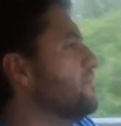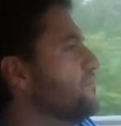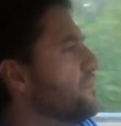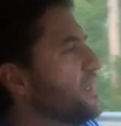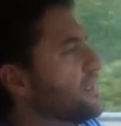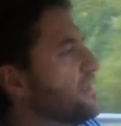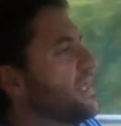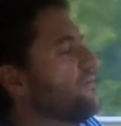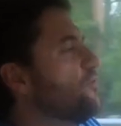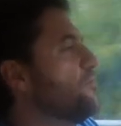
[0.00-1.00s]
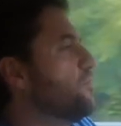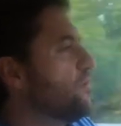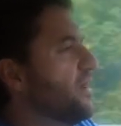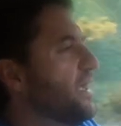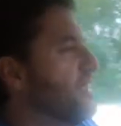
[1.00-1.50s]
mid-level
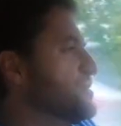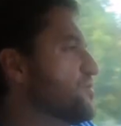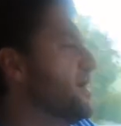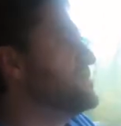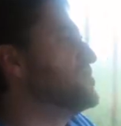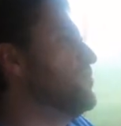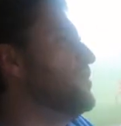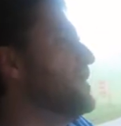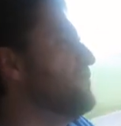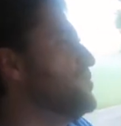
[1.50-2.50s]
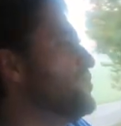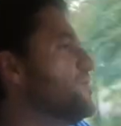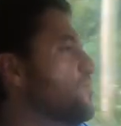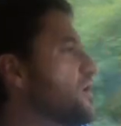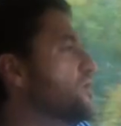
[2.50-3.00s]
brands, right? So whenever you're
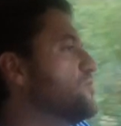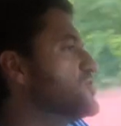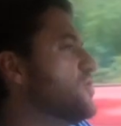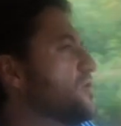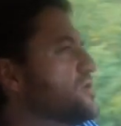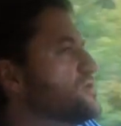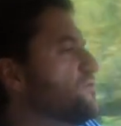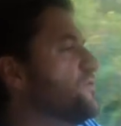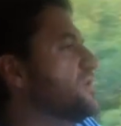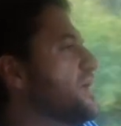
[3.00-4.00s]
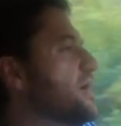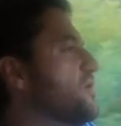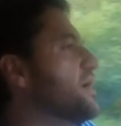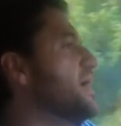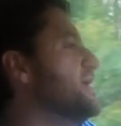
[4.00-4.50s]
in one of those cars, you feel like,
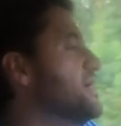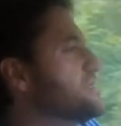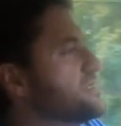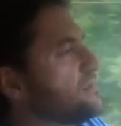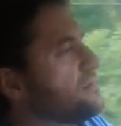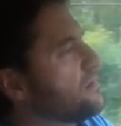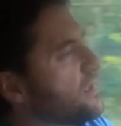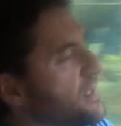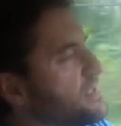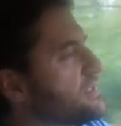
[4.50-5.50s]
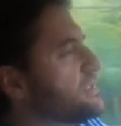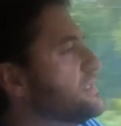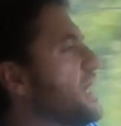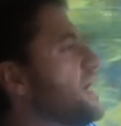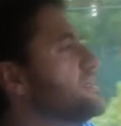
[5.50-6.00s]
okay, yes, the Lexus is
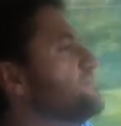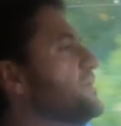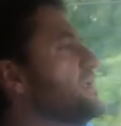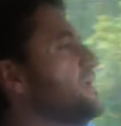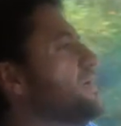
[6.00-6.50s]
nice, but